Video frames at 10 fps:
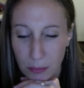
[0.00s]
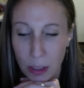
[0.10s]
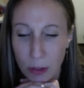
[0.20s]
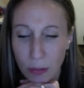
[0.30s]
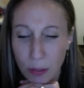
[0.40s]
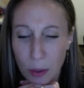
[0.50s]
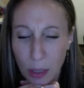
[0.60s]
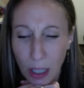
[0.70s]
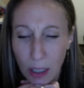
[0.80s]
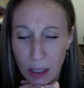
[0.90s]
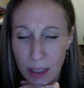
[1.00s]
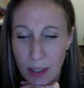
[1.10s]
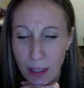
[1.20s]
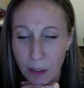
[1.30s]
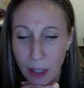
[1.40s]
It's futile, it's
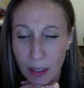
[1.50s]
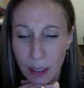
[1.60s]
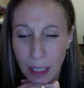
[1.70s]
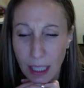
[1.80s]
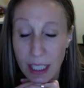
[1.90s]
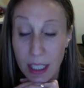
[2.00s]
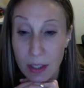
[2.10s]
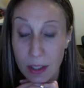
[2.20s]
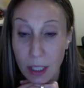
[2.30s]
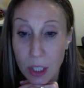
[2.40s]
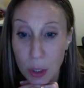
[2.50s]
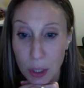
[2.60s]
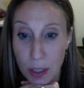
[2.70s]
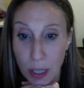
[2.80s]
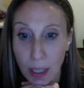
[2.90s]
never ending, and it is
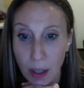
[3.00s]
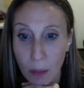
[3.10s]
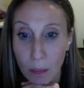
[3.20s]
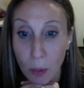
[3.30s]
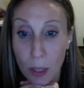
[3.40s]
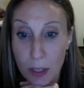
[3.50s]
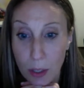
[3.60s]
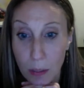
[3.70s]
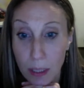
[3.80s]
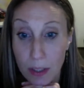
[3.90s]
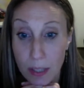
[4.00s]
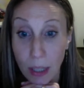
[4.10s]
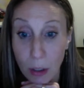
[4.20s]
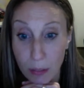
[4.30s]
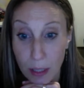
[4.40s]
dangerous. And our boys are being
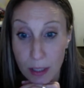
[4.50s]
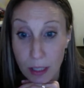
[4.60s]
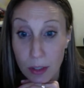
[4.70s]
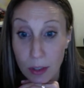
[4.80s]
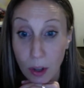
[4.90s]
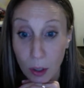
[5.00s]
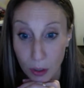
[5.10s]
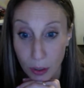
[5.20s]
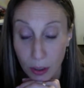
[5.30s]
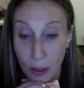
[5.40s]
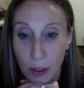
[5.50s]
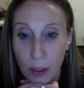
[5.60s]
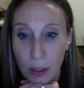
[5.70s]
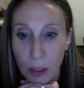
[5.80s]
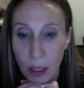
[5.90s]
sacrificed and slaughtered.
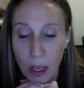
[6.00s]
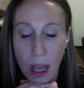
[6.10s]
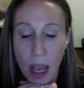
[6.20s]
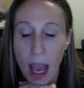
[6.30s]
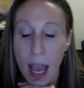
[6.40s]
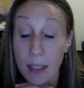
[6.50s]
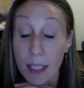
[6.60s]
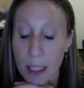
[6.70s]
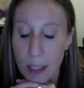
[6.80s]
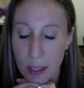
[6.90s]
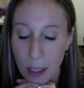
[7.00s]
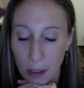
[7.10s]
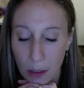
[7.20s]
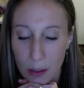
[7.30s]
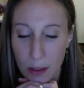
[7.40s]
And he is
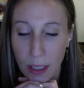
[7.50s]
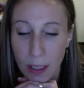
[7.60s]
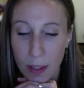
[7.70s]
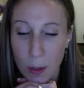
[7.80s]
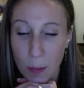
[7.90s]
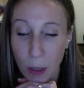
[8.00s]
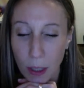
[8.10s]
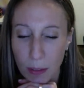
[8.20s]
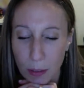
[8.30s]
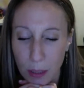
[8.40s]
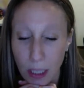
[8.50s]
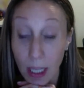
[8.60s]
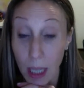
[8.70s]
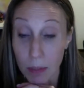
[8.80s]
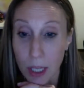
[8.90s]
saying this, and it is brave. And
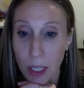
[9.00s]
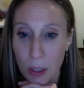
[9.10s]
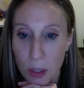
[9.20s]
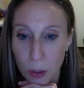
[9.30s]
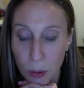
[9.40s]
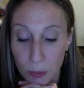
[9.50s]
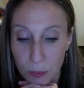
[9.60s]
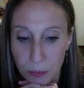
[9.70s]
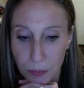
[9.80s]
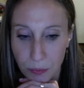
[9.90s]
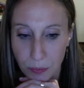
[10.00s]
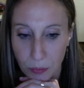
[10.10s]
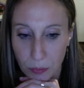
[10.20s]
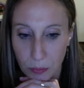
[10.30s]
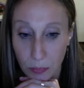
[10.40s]
I'm saying it too.
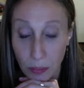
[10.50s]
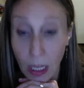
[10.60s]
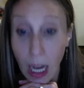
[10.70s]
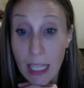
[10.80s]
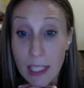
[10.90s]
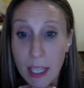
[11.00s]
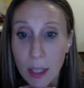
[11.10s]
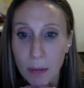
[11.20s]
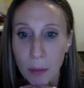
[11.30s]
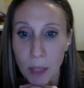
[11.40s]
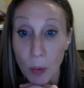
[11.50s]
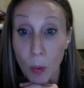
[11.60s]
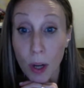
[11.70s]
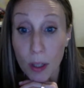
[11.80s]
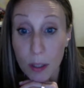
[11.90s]
I said it from day
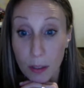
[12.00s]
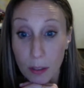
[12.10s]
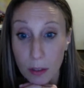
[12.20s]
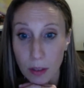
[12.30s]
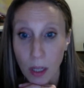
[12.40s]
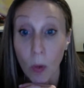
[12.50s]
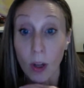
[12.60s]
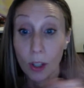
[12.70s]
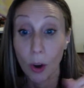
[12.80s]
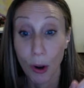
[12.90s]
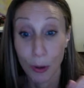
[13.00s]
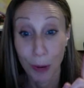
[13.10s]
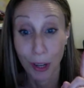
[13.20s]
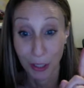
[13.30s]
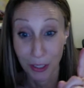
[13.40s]
one. I want to go on
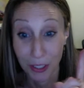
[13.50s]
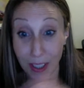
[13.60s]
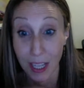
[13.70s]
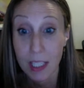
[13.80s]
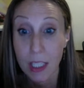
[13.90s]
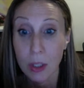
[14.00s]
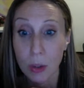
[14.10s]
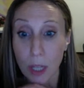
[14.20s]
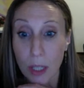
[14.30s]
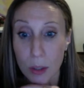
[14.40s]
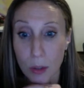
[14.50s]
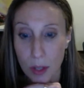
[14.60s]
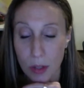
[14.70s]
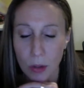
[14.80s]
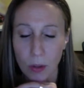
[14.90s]
record. I said, do not do
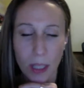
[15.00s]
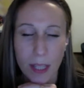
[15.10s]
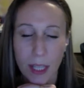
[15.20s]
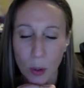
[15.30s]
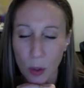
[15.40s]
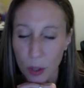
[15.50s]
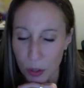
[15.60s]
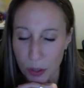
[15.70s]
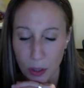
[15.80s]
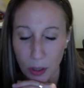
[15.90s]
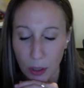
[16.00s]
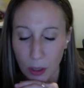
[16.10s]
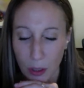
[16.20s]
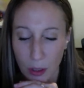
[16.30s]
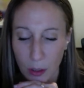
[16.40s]
this. Do not take orders
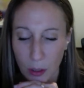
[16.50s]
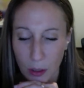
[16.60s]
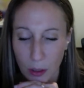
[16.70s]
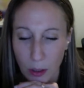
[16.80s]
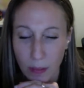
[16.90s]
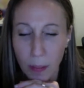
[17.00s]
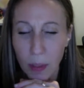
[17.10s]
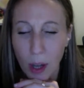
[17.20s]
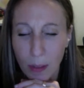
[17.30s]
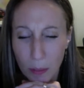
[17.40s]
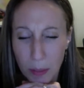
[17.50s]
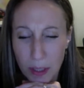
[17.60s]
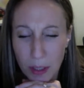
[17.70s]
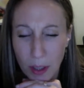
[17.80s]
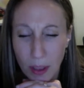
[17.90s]
from a
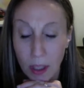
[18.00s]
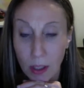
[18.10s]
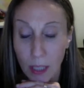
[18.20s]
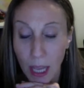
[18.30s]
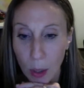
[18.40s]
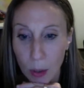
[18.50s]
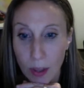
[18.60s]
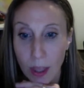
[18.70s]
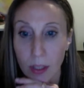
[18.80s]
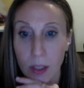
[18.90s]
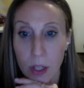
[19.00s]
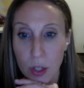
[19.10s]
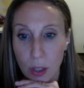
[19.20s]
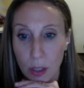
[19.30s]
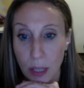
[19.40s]
government that allowed that
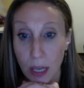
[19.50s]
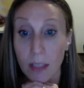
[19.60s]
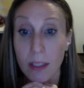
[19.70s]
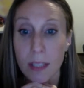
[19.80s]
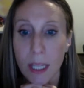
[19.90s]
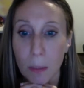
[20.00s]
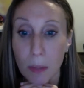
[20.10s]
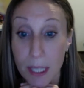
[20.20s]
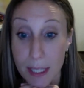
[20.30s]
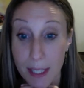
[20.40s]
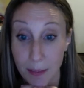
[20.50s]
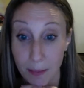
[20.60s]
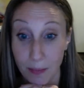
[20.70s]
initial attack to take place.